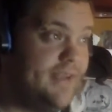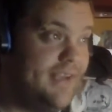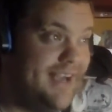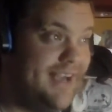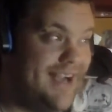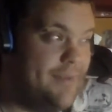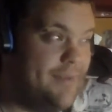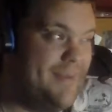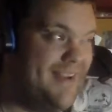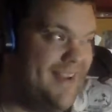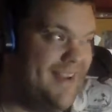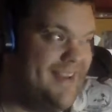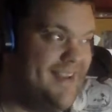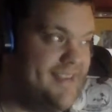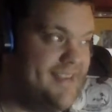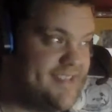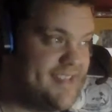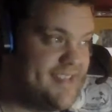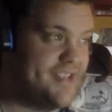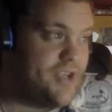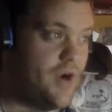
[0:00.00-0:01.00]
I mean, it
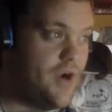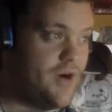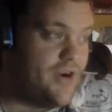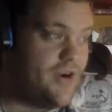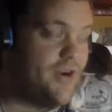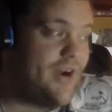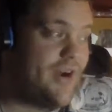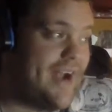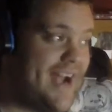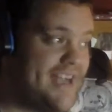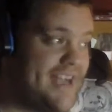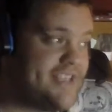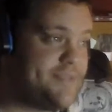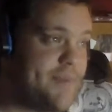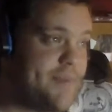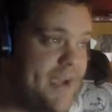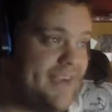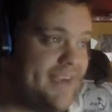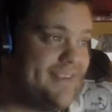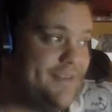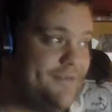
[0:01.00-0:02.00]
is the darker
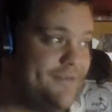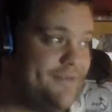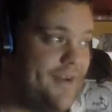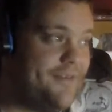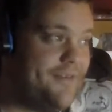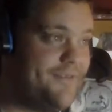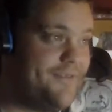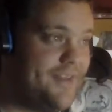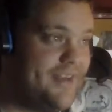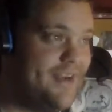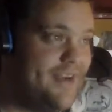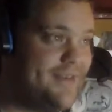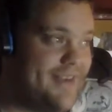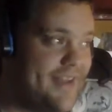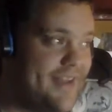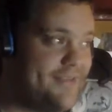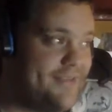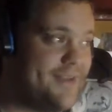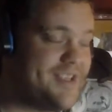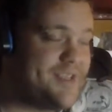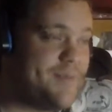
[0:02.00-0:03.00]
aspect of the
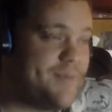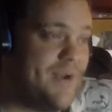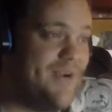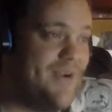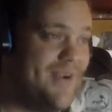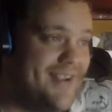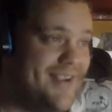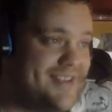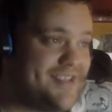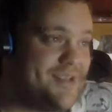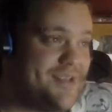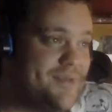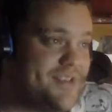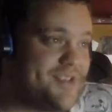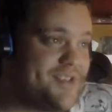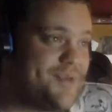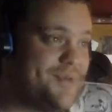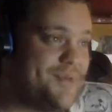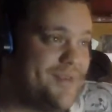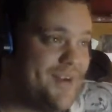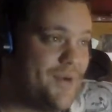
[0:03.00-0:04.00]
near-death experience to a
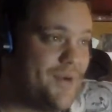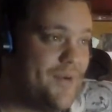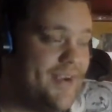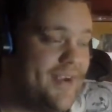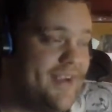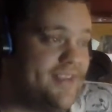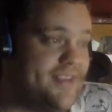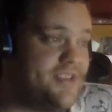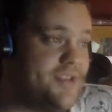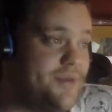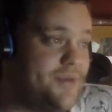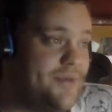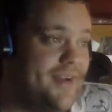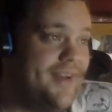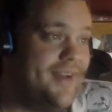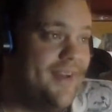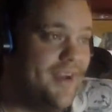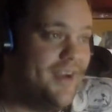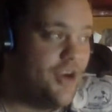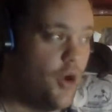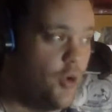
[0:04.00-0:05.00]
certain degree, to
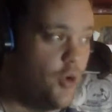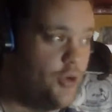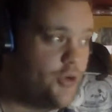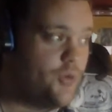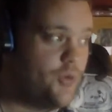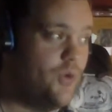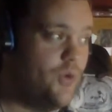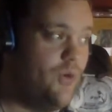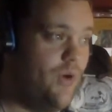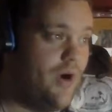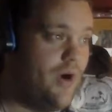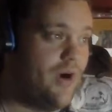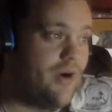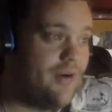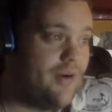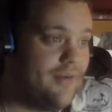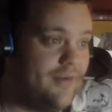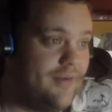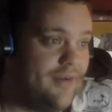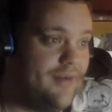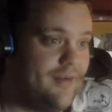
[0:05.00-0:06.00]
go through
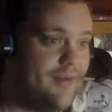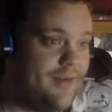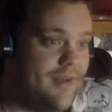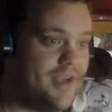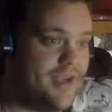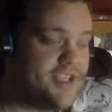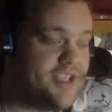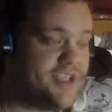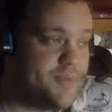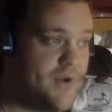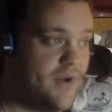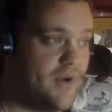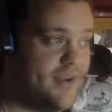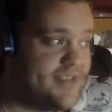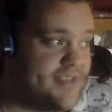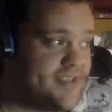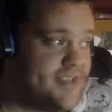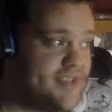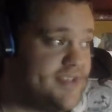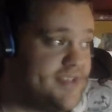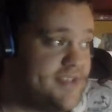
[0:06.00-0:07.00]
our
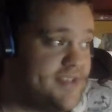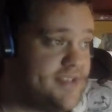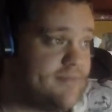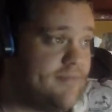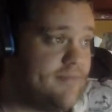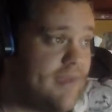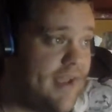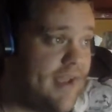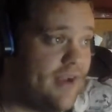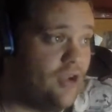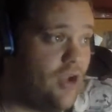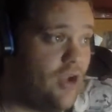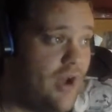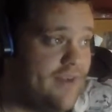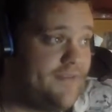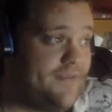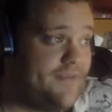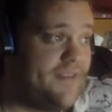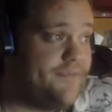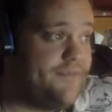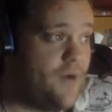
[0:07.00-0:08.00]
experiences, and a lot
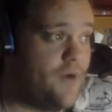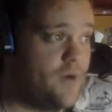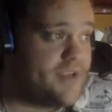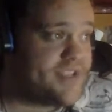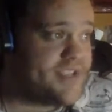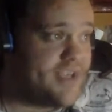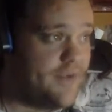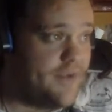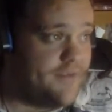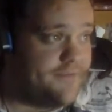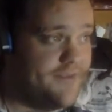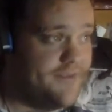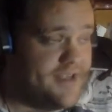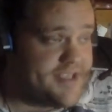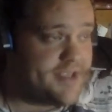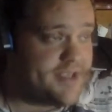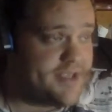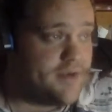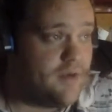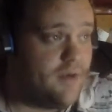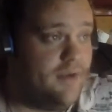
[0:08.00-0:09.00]
of it focusing on the
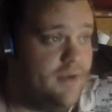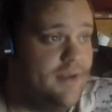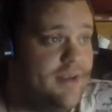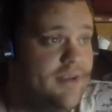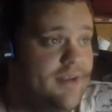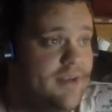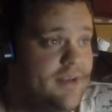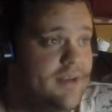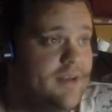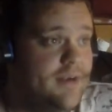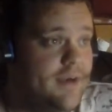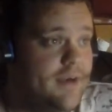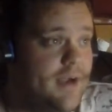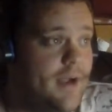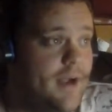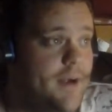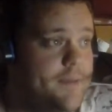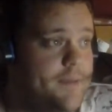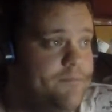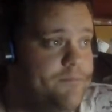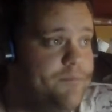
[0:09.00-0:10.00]
physical.
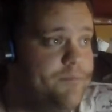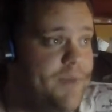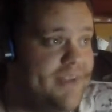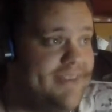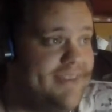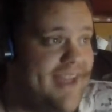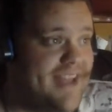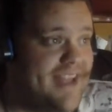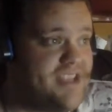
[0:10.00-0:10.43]
But that's